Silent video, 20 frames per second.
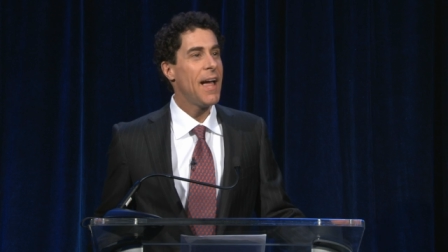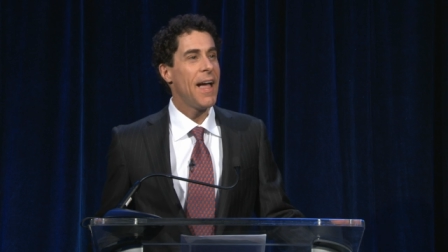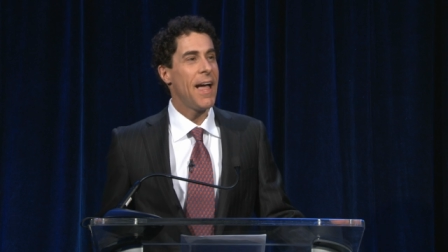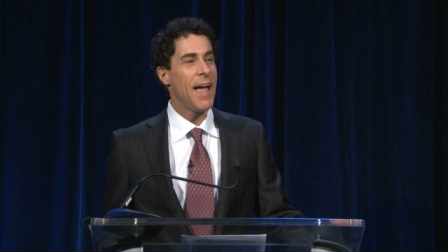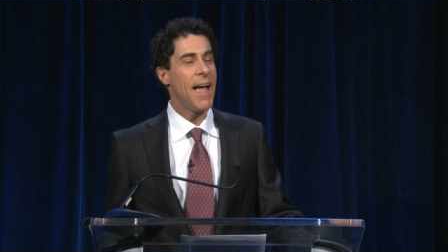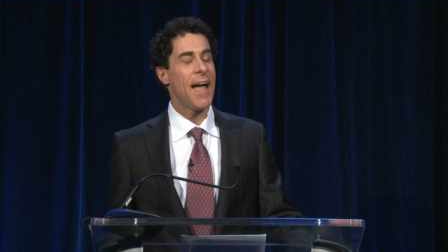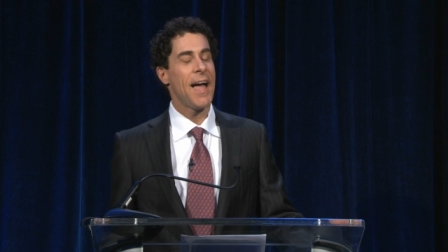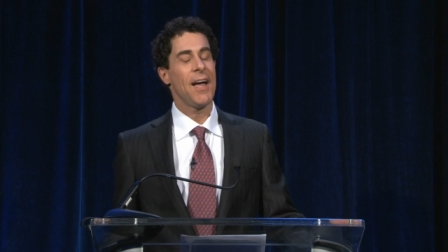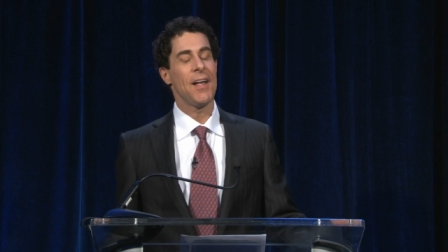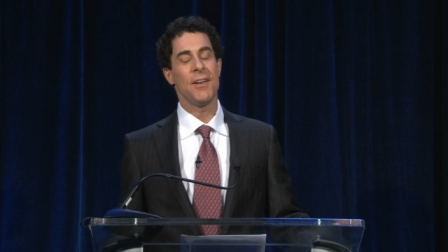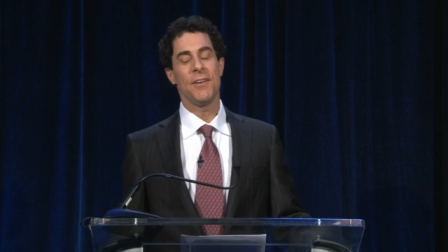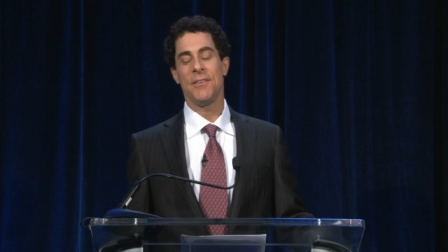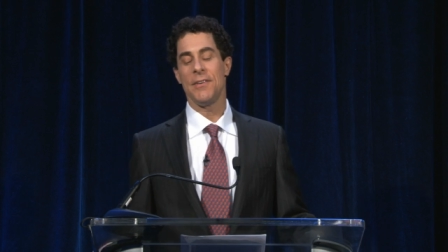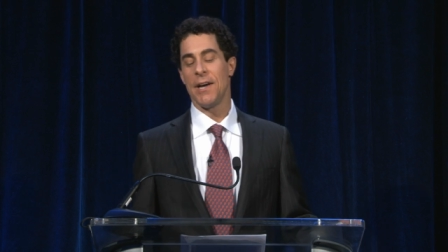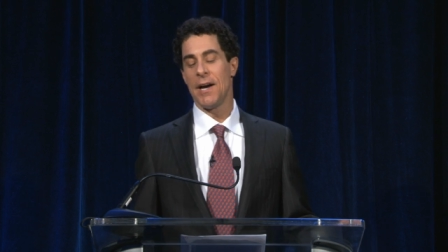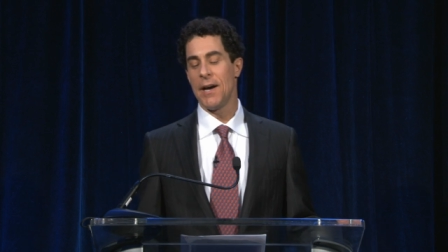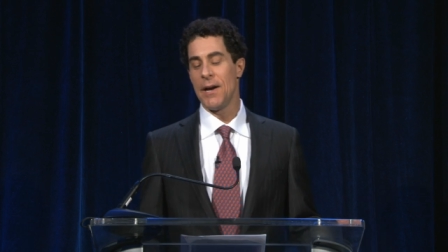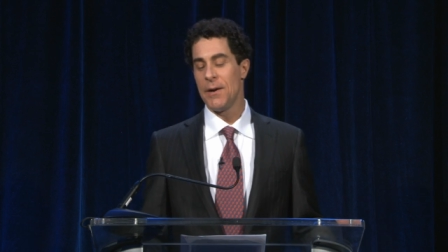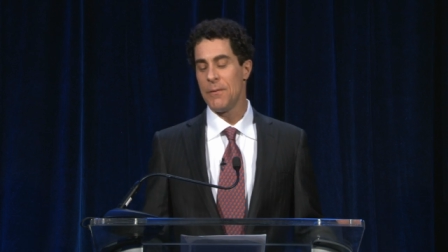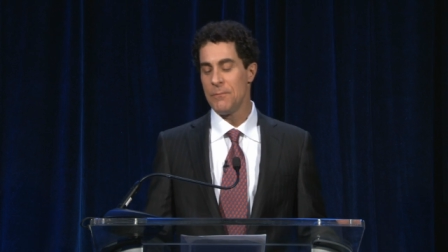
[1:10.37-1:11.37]
And
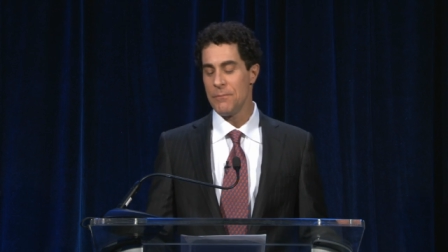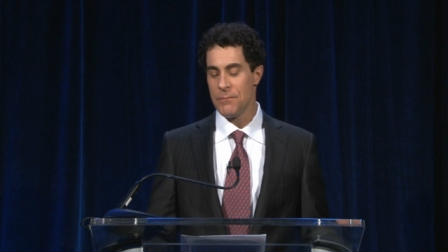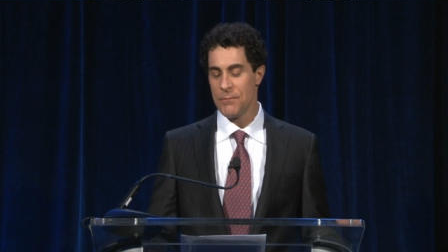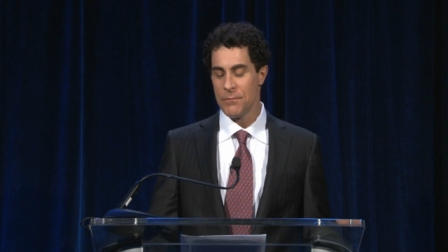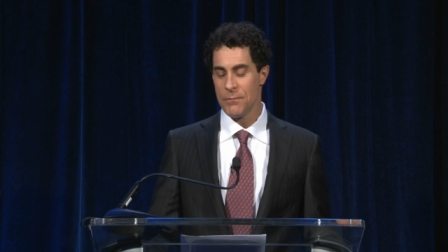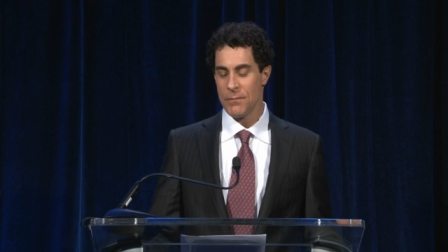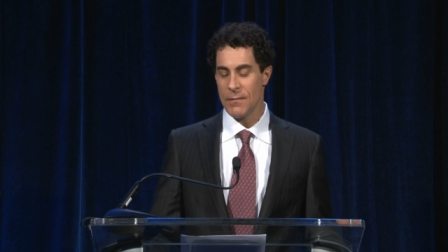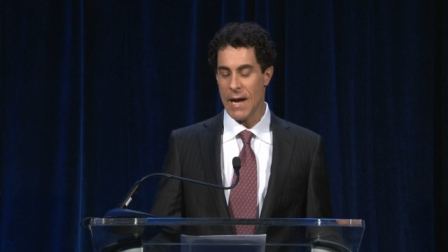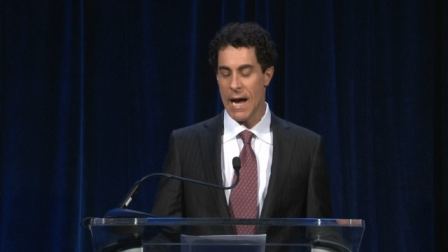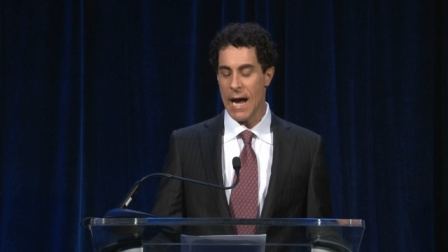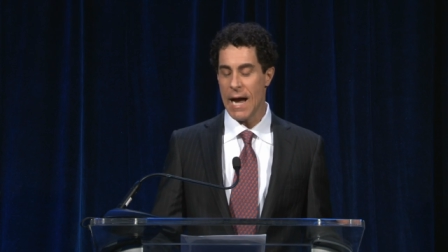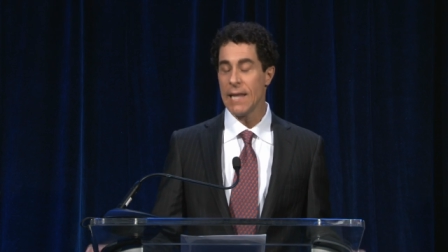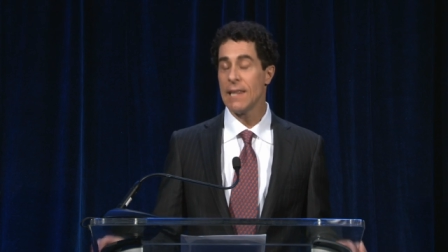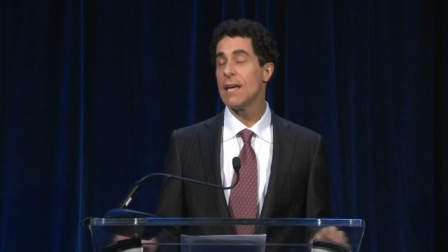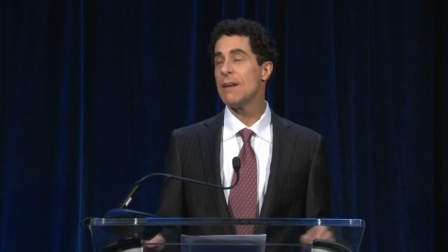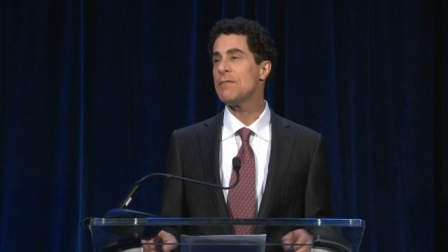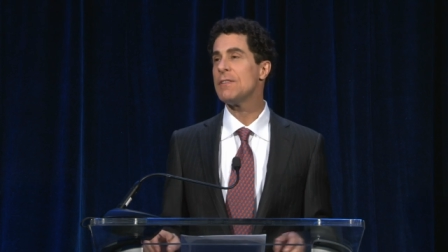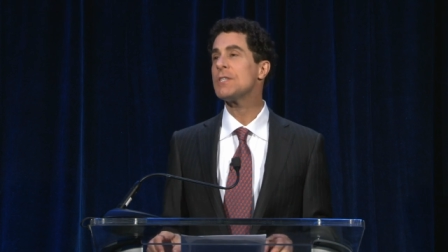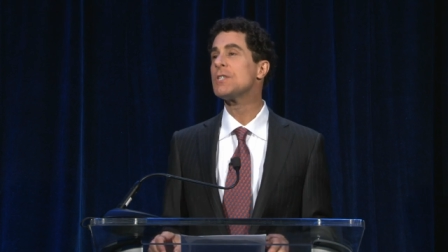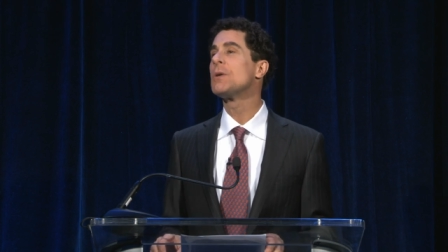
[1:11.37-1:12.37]
I
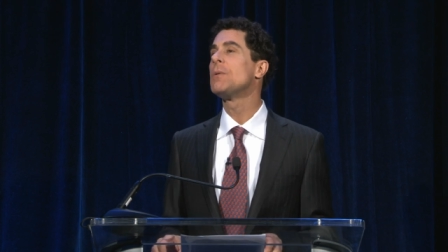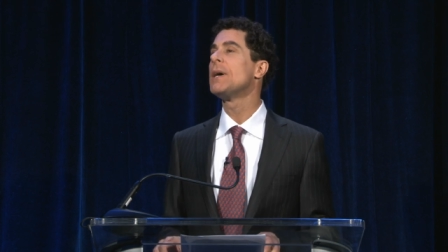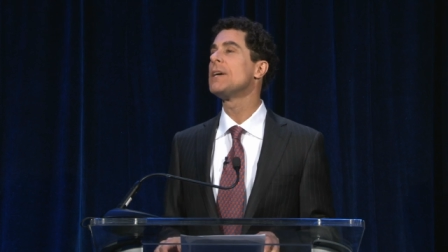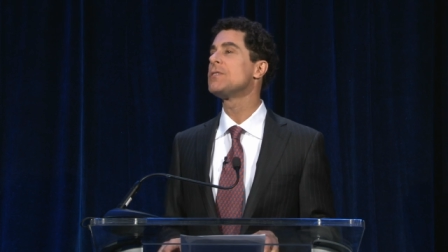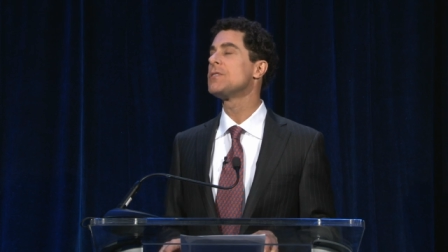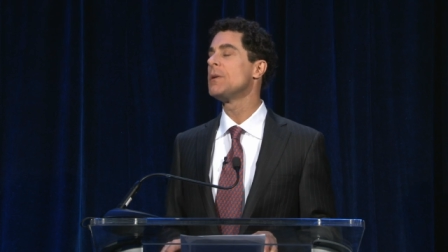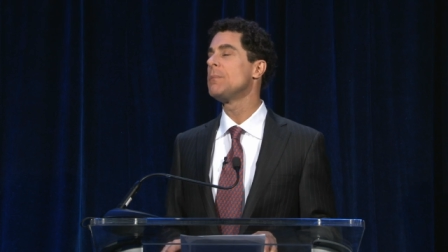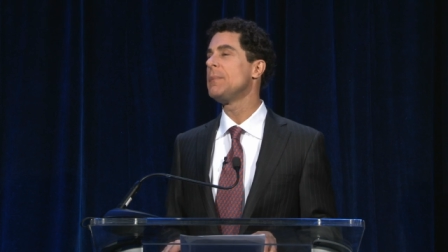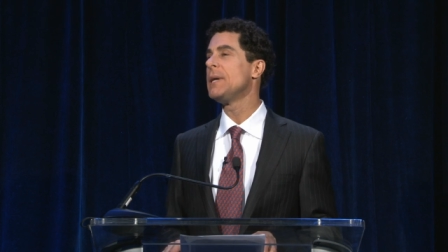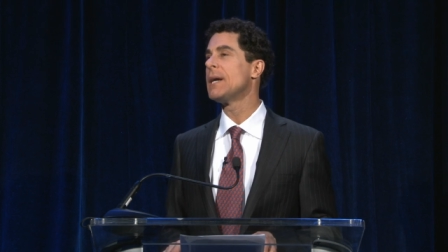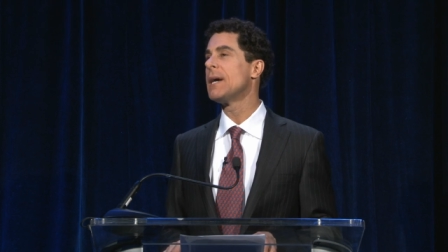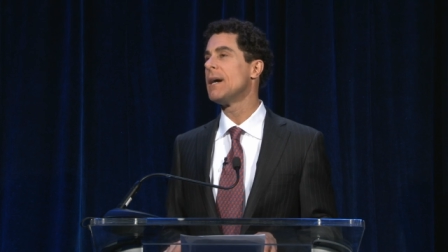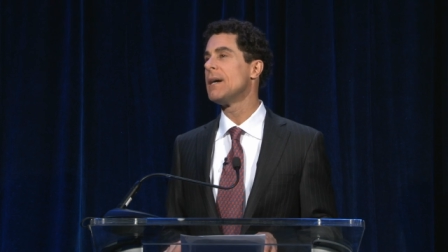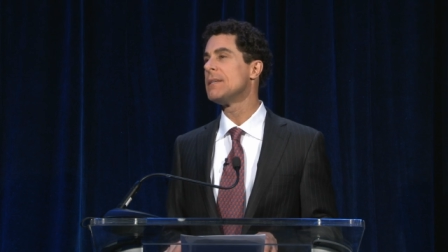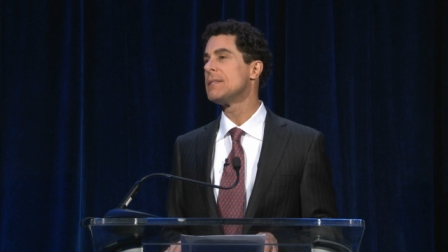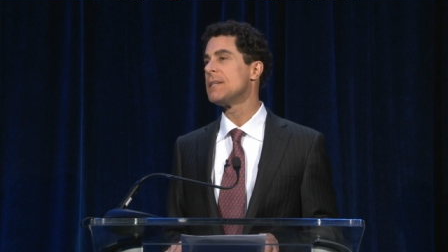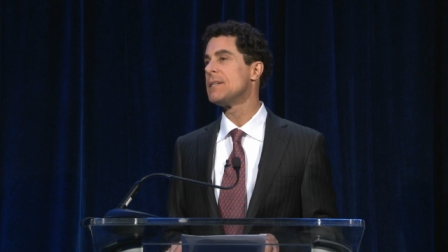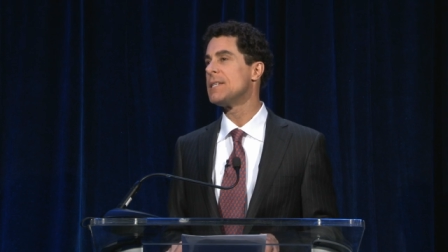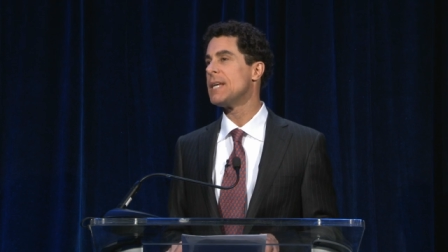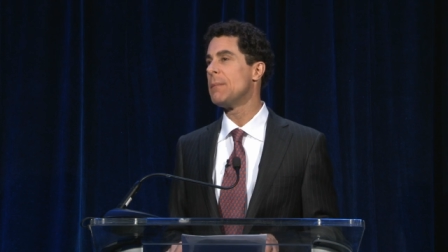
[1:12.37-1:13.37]
love this question
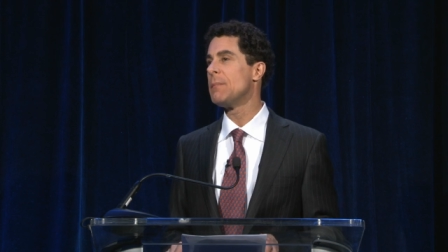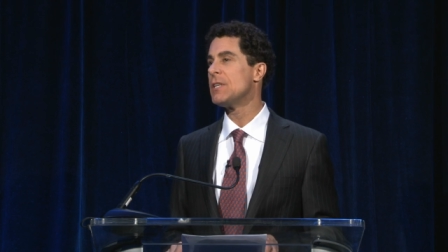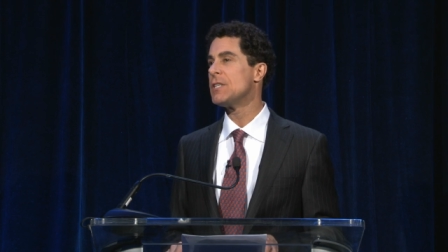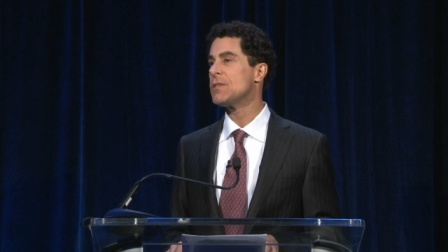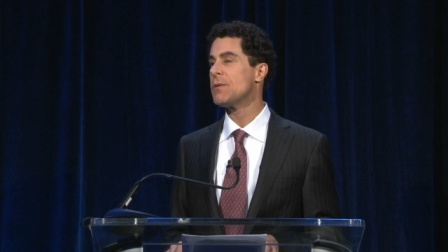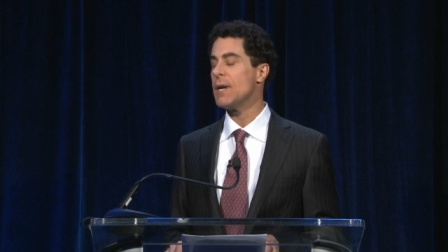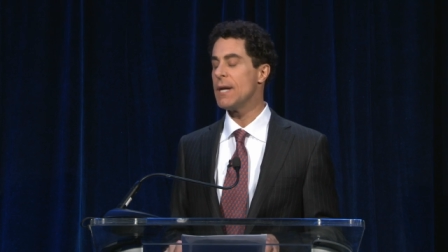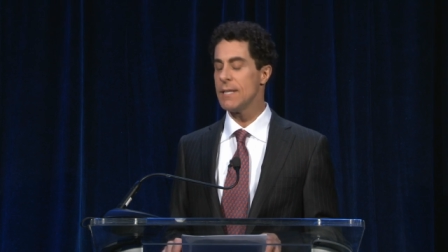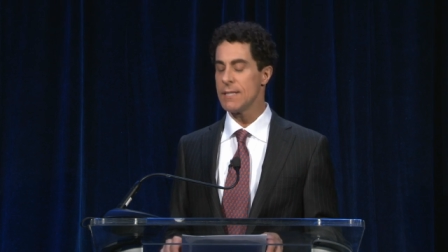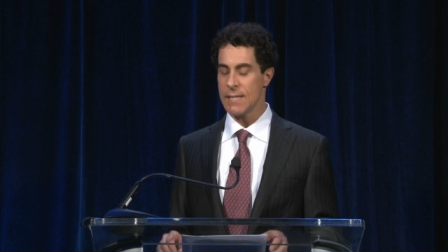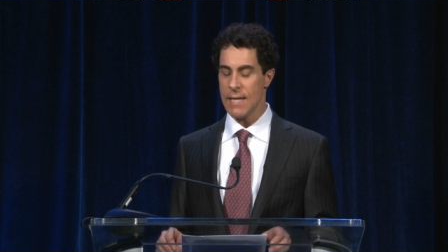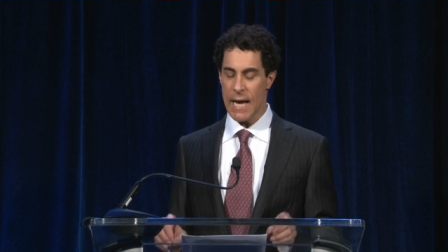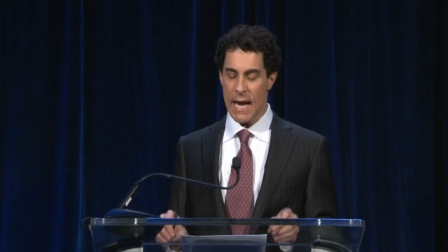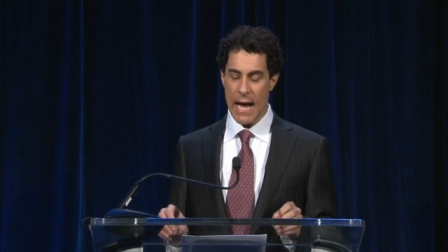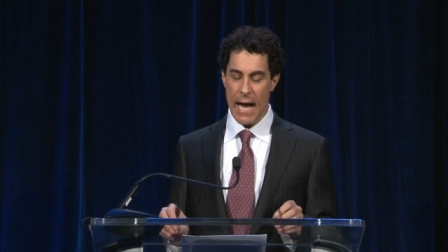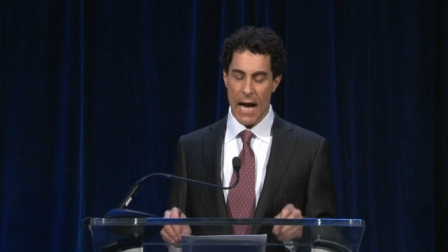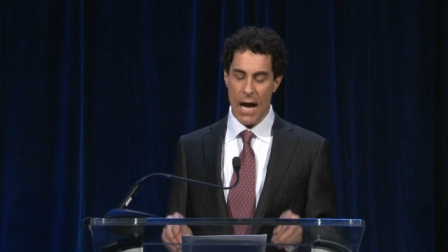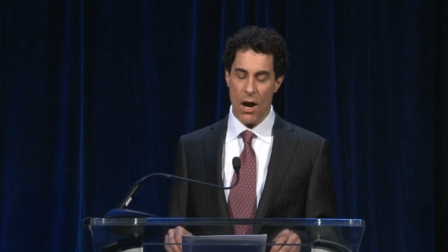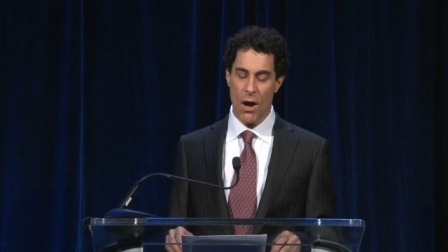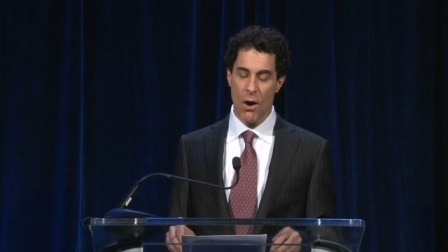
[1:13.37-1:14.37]
because it demonstrates
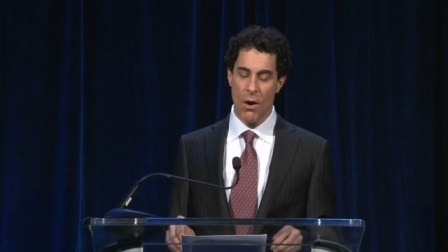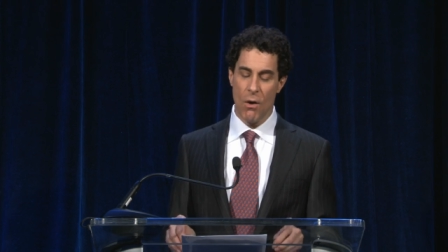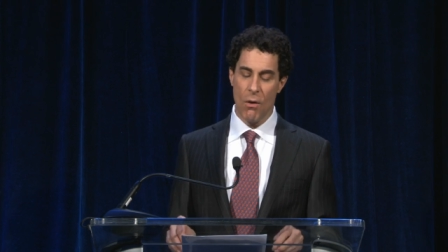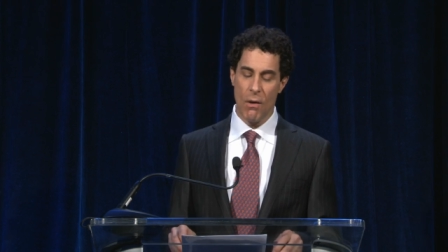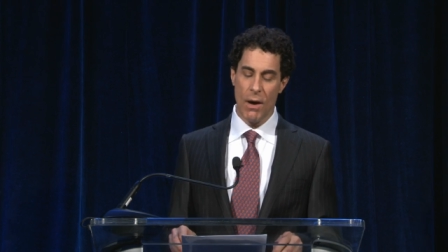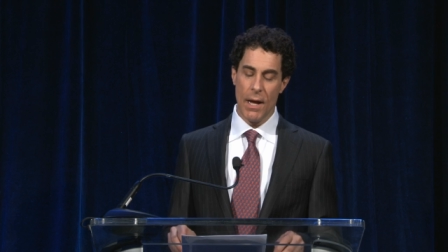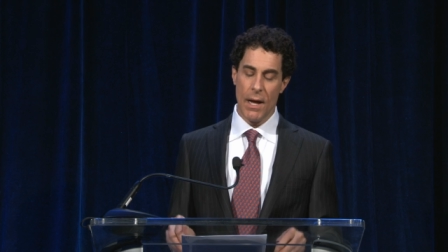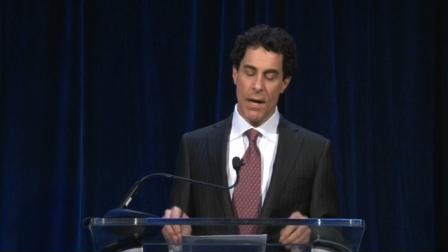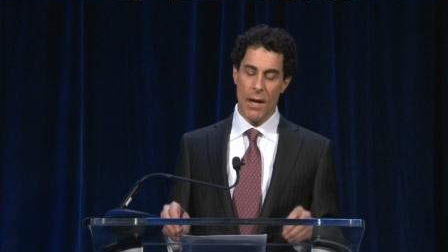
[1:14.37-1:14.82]
how